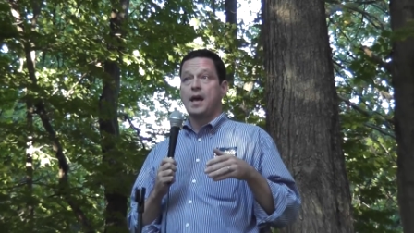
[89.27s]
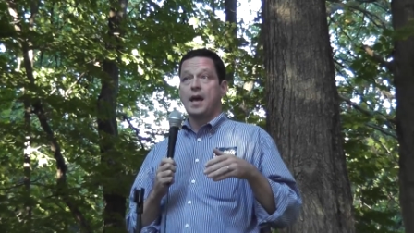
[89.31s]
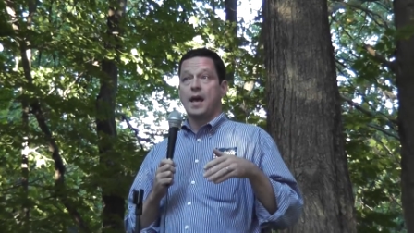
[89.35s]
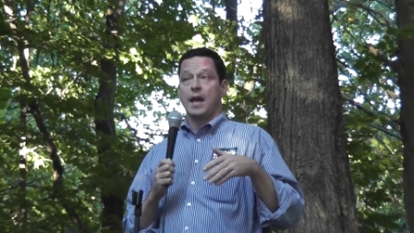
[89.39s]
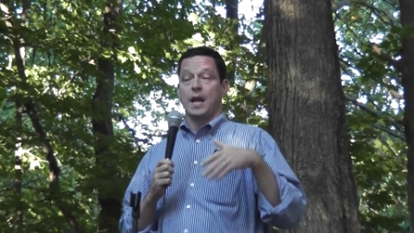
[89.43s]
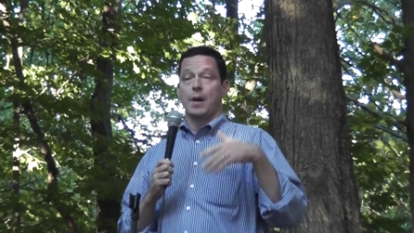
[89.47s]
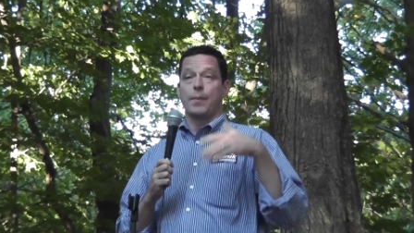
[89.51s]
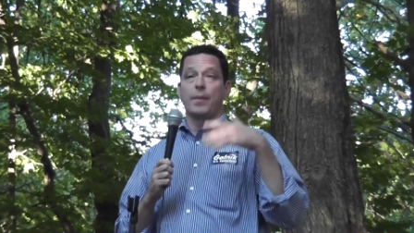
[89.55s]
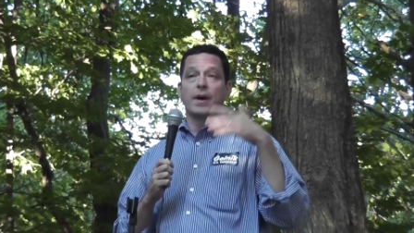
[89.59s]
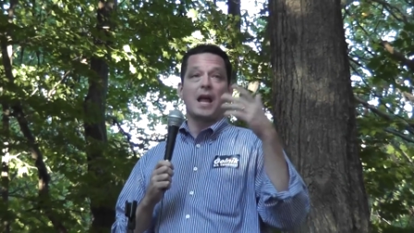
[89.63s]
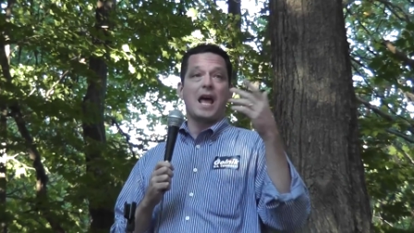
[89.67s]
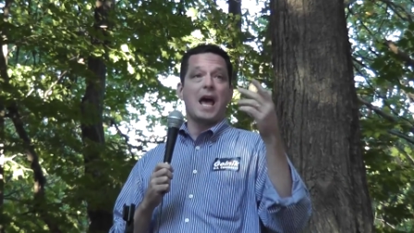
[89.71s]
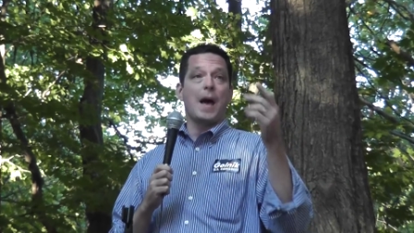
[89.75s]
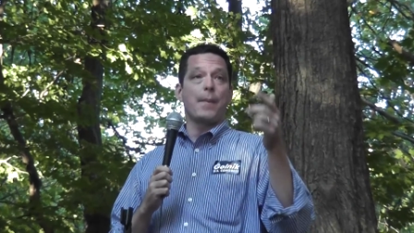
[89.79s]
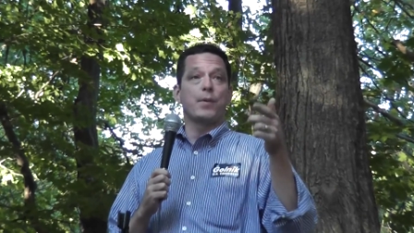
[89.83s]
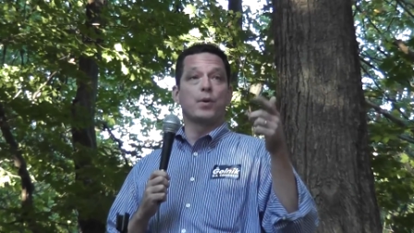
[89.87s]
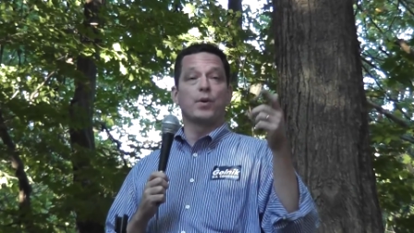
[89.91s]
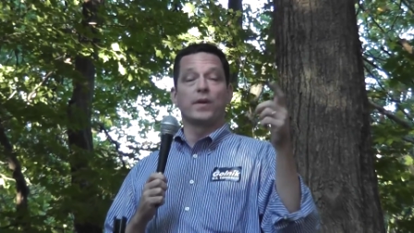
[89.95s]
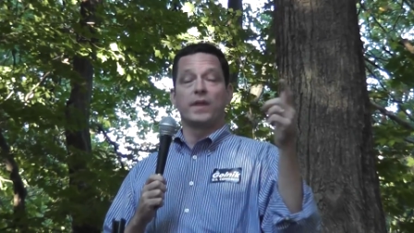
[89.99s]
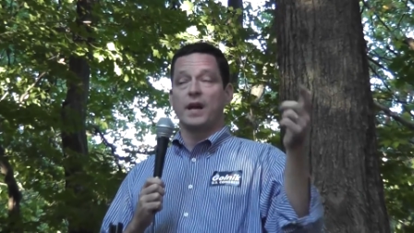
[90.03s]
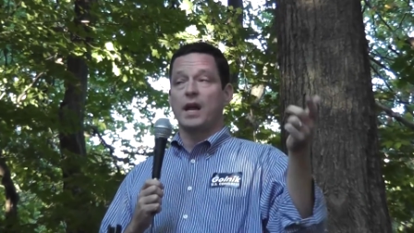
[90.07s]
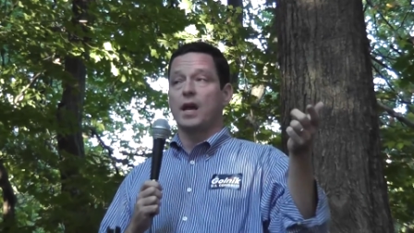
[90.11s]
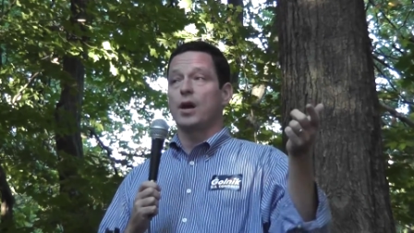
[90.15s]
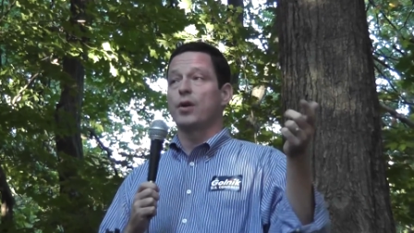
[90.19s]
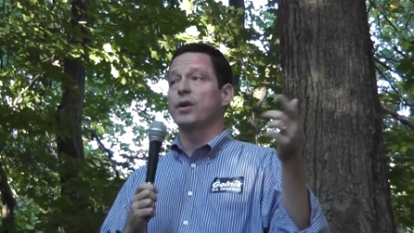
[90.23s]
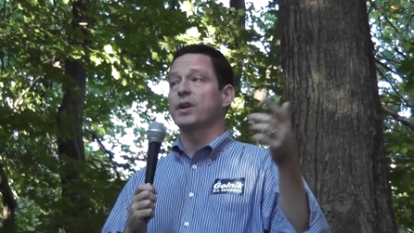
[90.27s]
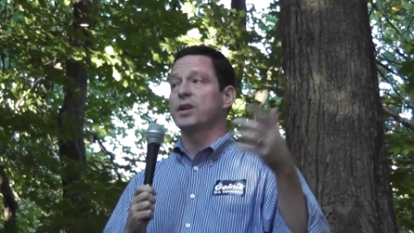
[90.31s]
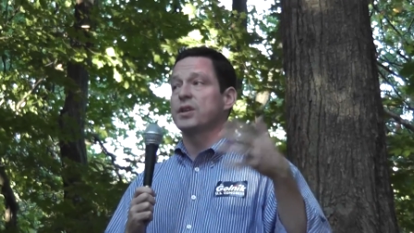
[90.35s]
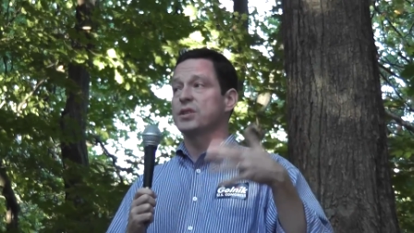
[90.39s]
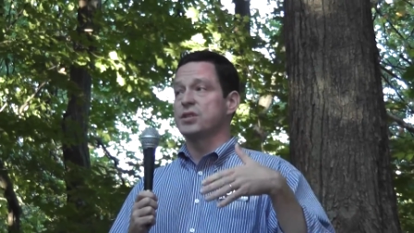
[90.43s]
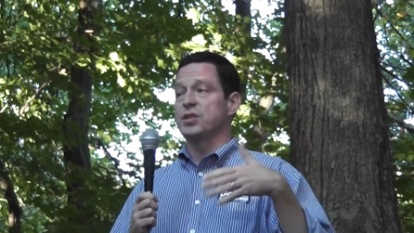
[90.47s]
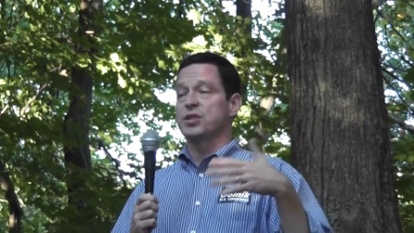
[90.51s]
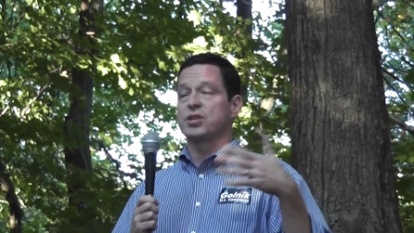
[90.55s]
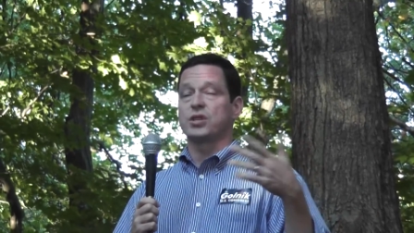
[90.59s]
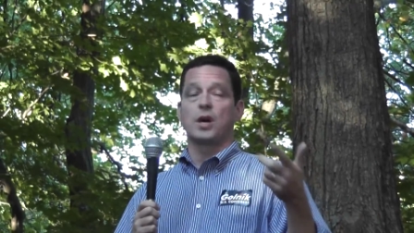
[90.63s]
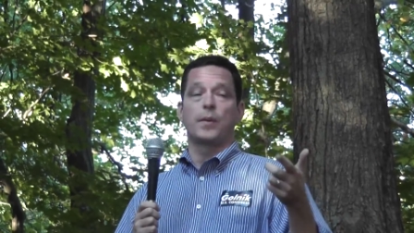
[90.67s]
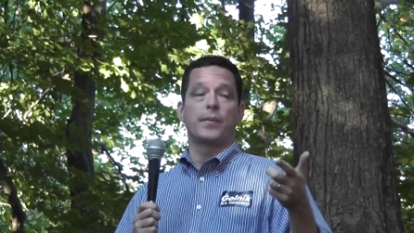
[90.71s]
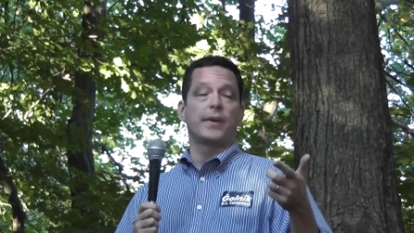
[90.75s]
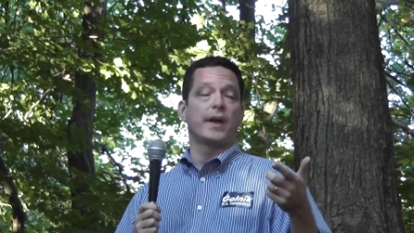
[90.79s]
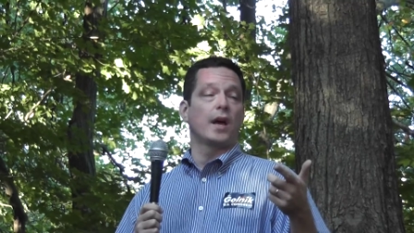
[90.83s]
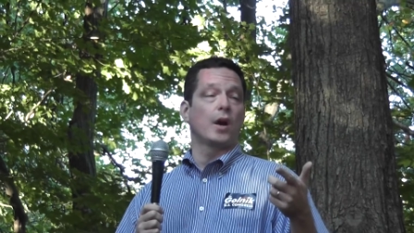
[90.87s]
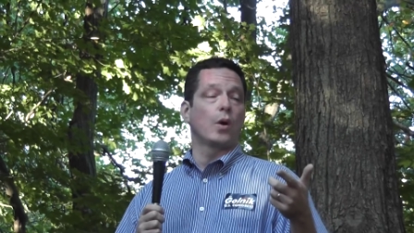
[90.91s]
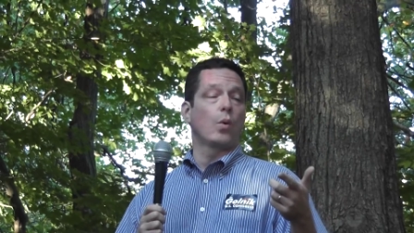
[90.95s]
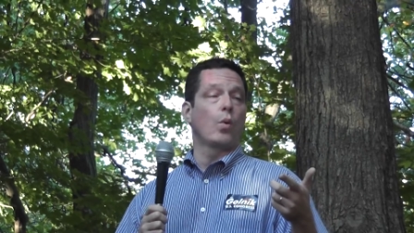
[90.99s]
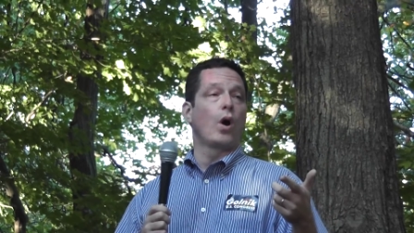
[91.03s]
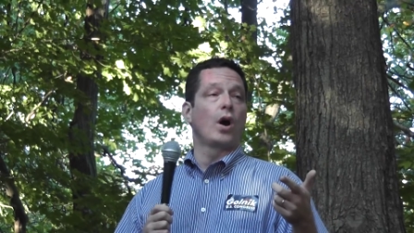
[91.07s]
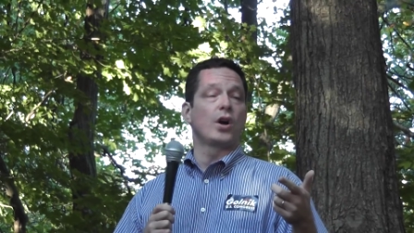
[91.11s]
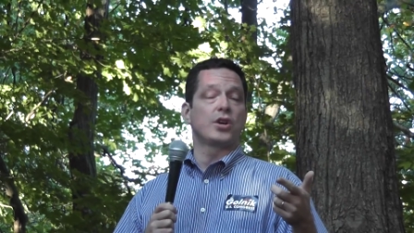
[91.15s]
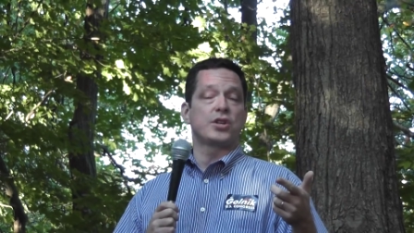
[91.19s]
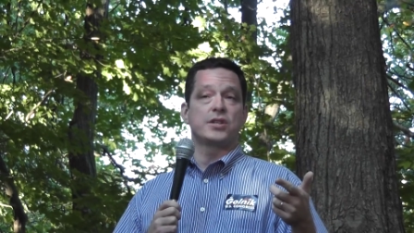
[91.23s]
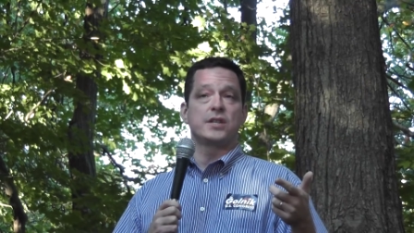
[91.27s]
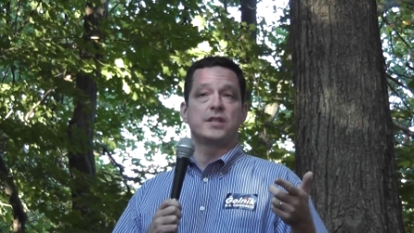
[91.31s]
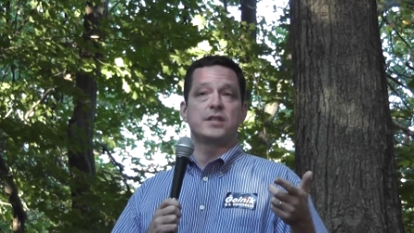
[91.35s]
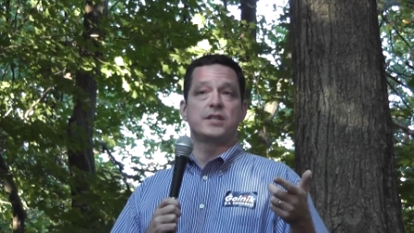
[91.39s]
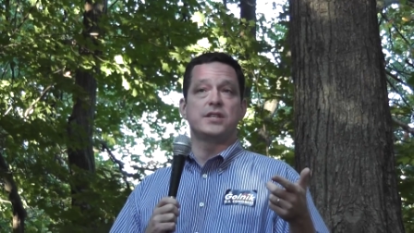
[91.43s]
And I'm unhappy with an arrogance that's coming out of Washington,